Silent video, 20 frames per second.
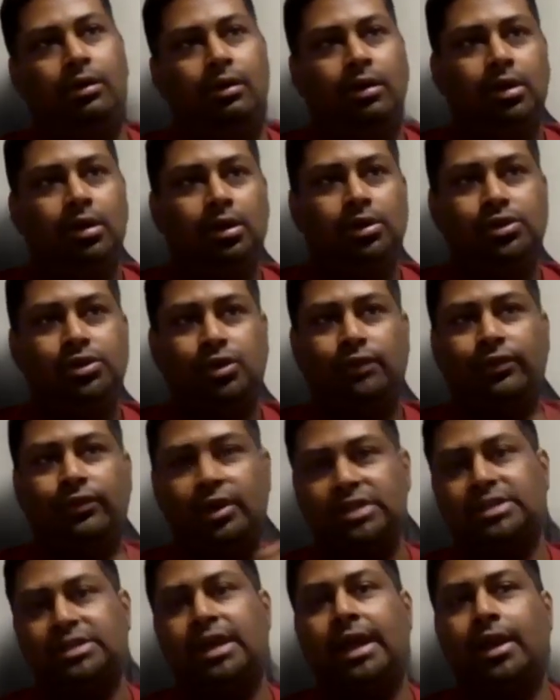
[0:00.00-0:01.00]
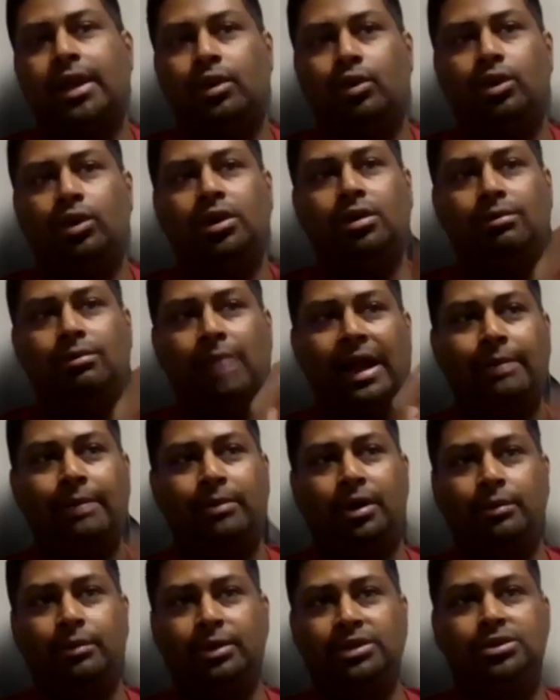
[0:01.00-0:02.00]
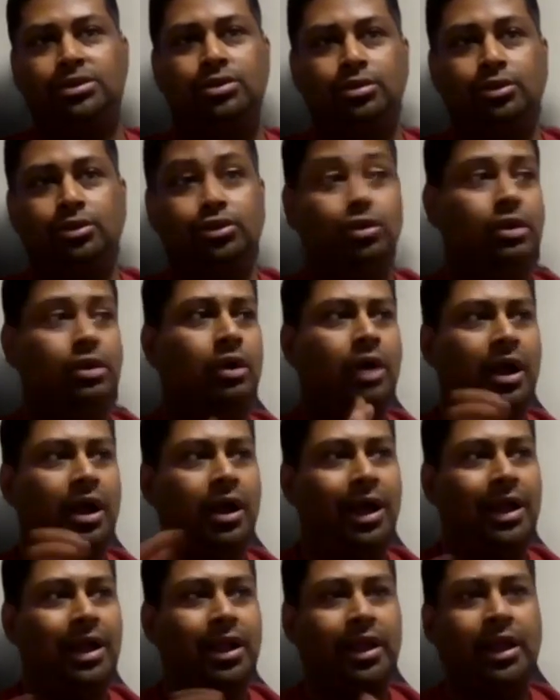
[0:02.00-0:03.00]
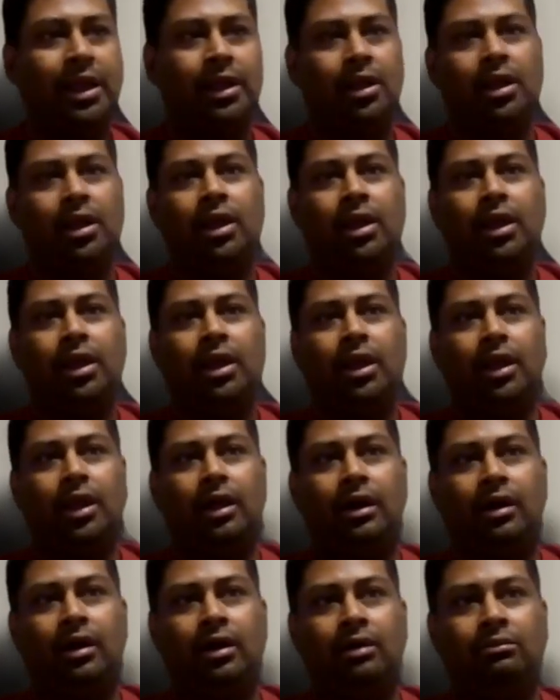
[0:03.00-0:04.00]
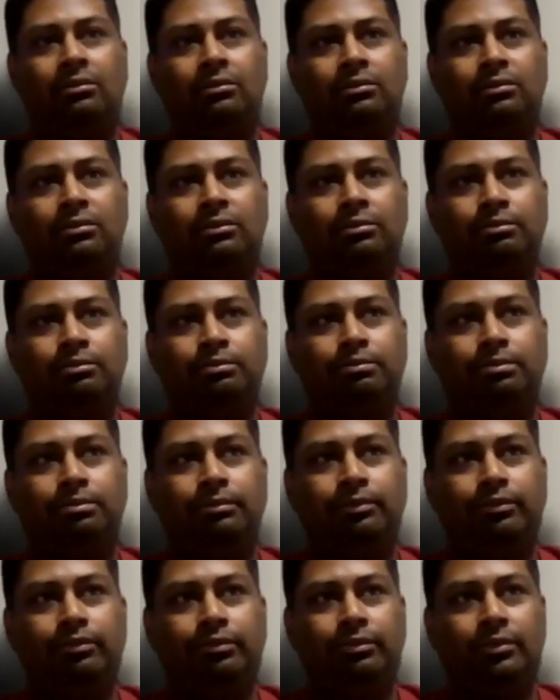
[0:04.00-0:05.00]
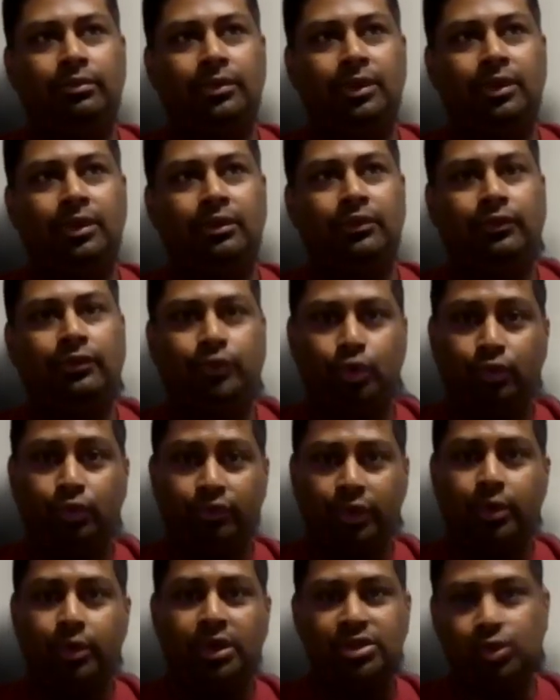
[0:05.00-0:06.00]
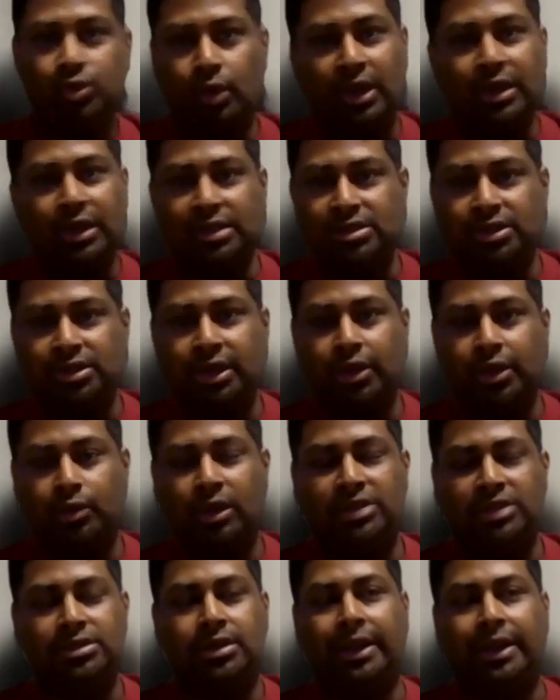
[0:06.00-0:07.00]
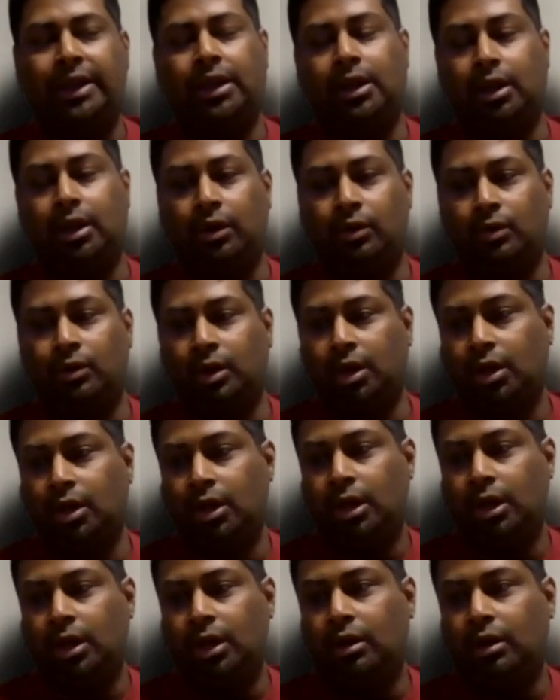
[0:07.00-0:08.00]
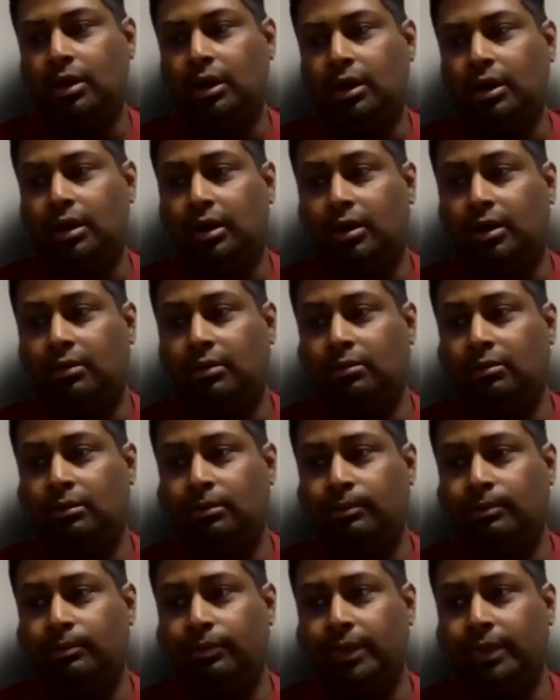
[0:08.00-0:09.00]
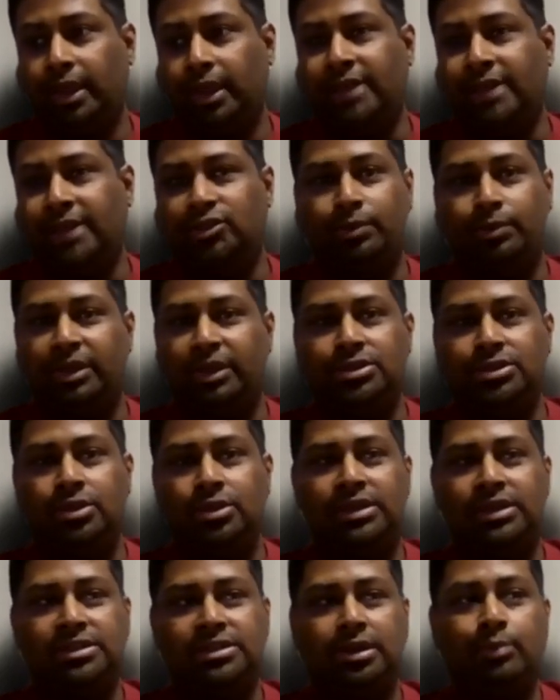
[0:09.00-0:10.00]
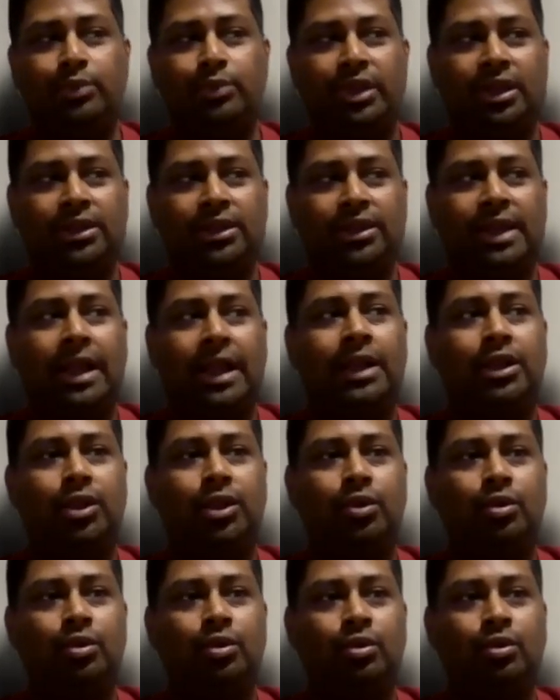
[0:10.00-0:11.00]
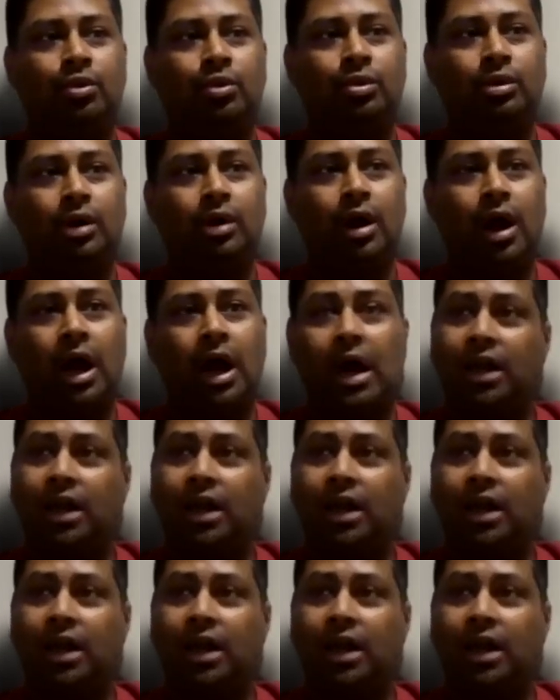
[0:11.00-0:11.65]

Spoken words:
so first I wrote my purpose. So now, and again, um, to viewers who are listening to us right now, um, SOP is not something that you are